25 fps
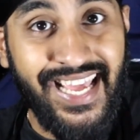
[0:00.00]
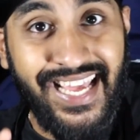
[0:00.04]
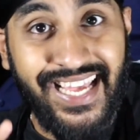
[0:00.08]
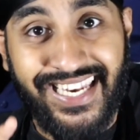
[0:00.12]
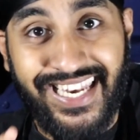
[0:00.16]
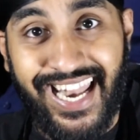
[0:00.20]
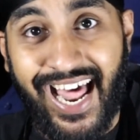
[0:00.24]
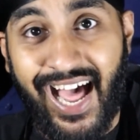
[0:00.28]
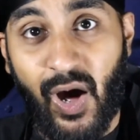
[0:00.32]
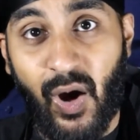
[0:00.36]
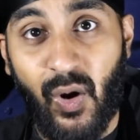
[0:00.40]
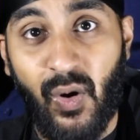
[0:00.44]

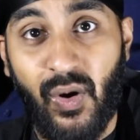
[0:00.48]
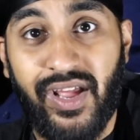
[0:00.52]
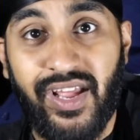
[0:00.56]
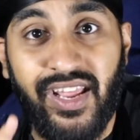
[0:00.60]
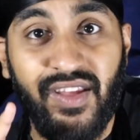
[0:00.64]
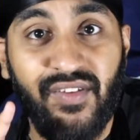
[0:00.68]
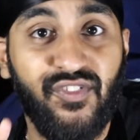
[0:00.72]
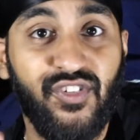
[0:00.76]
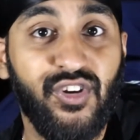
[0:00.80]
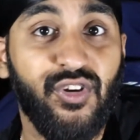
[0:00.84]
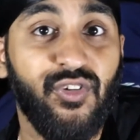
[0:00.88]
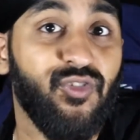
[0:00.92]
Now,
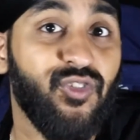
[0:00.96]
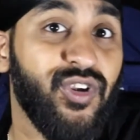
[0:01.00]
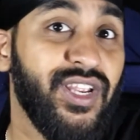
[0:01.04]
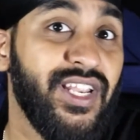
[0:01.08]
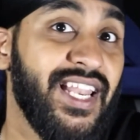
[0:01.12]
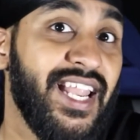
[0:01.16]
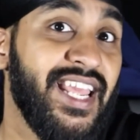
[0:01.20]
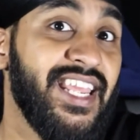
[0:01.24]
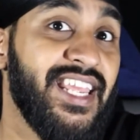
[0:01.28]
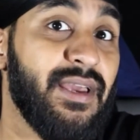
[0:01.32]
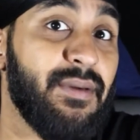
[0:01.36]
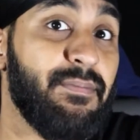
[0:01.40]
if you
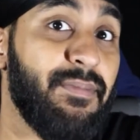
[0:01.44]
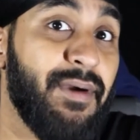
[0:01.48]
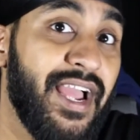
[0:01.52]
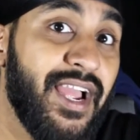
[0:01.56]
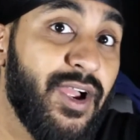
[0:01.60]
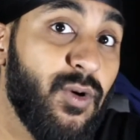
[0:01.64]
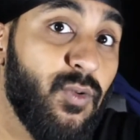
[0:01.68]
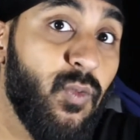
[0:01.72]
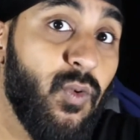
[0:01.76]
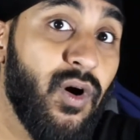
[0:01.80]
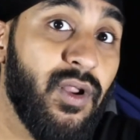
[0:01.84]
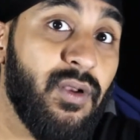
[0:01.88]
relay it
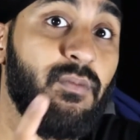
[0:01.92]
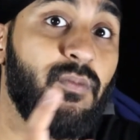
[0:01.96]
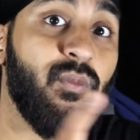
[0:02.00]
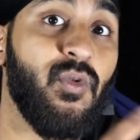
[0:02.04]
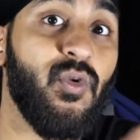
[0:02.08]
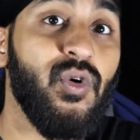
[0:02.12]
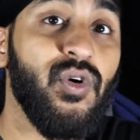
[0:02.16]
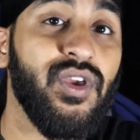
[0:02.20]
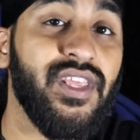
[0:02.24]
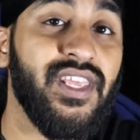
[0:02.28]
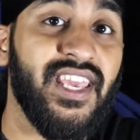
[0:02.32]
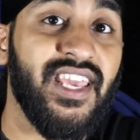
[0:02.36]
back one
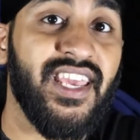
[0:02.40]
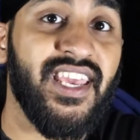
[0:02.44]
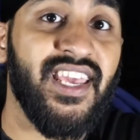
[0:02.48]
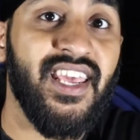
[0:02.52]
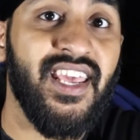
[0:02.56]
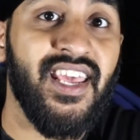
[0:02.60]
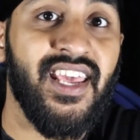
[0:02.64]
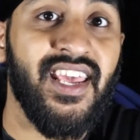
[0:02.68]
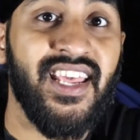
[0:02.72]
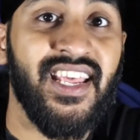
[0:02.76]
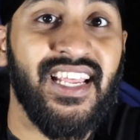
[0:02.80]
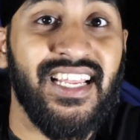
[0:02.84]
more year,
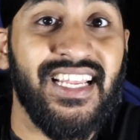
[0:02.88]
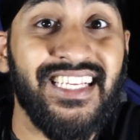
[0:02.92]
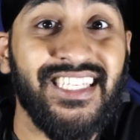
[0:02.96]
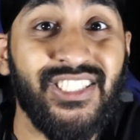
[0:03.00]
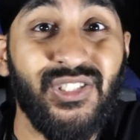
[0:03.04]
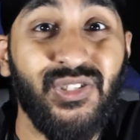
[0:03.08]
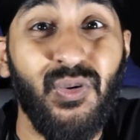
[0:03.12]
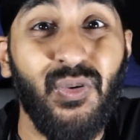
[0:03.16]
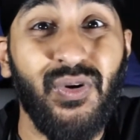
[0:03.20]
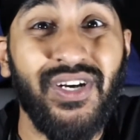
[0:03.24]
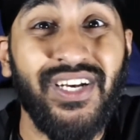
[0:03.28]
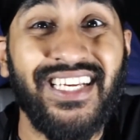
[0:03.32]
he
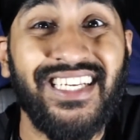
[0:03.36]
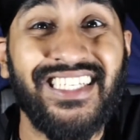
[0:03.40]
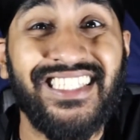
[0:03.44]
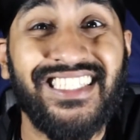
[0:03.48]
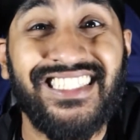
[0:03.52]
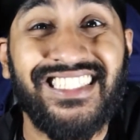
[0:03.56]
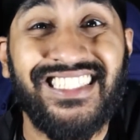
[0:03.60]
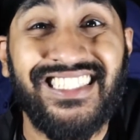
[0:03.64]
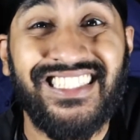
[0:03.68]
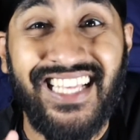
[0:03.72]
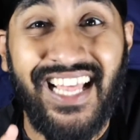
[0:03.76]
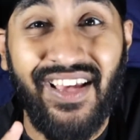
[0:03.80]
scored
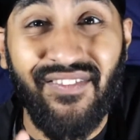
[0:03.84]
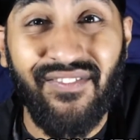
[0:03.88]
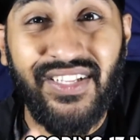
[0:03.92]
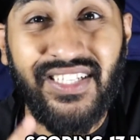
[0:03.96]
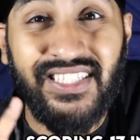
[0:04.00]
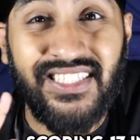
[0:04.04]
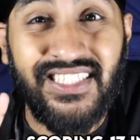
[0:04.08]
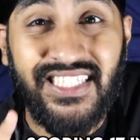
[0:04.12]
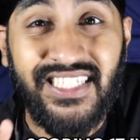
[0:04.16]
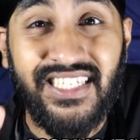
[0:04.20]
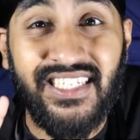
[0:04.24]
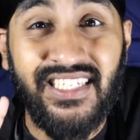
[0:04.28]

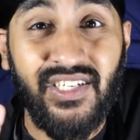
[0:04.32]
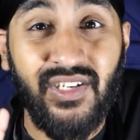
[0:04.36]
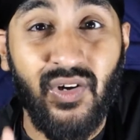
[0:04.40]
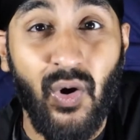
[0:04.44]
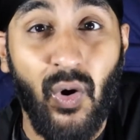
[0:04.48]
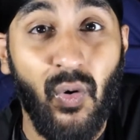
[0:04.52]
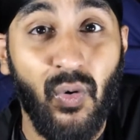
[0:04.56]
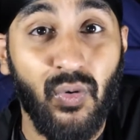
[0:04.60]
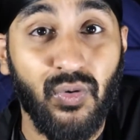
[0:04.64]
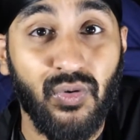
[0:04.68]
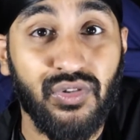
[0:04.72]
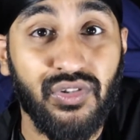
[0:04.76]
17
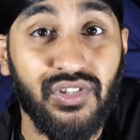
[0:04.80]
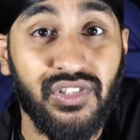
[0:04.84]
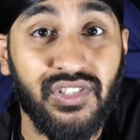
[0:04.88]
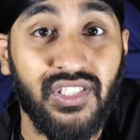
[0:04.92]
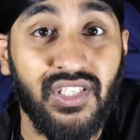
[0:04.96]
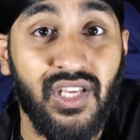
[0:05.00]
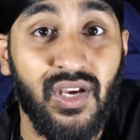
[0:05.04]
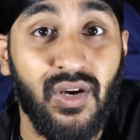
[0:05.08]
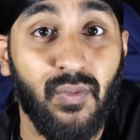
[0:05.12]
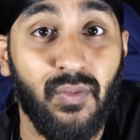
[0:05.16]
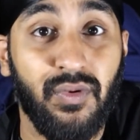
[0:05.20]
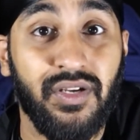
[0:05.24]
goals
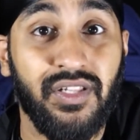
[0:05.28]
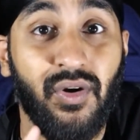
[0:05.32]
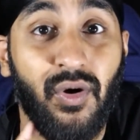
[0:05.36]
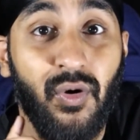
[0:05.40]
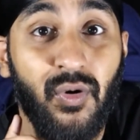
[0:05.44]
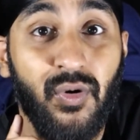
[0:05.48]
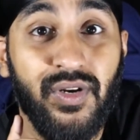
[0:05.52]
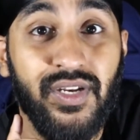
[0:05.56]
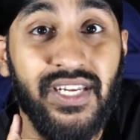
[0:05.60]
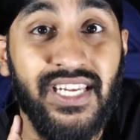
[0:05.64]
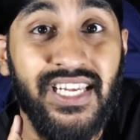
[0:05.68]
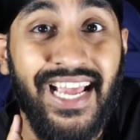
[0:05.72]
with
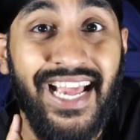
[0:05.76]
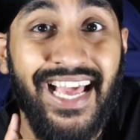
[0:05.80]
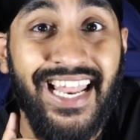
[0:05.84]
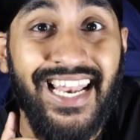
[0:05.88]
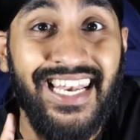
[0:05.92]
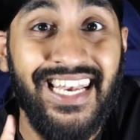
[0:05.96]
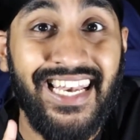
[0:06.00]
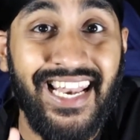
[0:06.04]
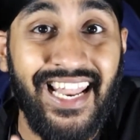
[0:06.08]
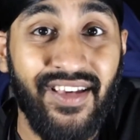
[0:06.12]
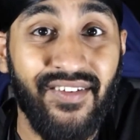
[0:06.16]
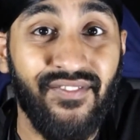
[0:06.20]
only
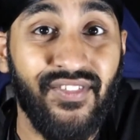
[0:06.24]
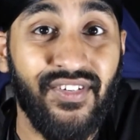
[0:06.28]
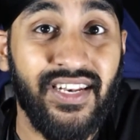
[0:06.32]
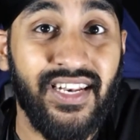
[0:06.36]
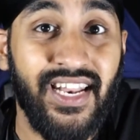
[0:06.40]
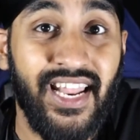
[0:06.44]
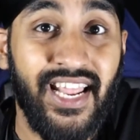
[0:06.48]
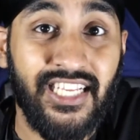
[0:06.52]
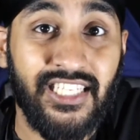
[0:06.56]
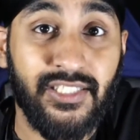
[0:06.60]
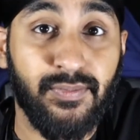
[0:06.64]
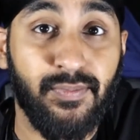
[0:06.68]
11
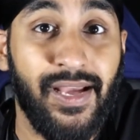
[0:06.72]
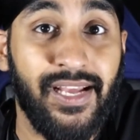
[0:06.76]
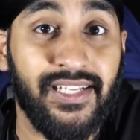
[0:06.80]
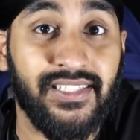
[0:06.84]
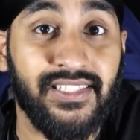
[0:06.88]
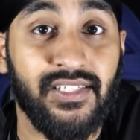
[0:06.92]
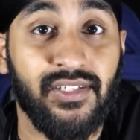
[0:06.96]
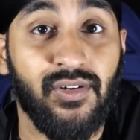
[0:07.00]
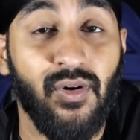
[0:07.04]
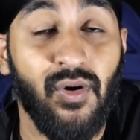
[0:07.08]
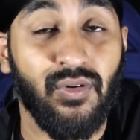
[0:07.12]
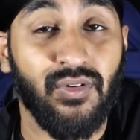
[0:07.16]

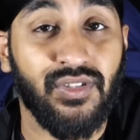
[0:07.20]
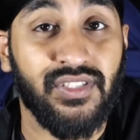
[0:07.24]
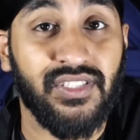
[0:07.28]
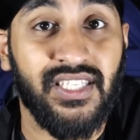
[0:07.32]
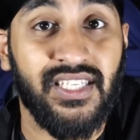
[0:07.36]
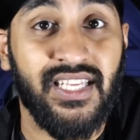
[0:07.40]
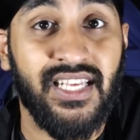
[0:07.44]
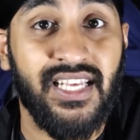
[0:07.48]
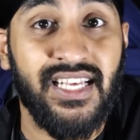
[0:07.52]
expected goals.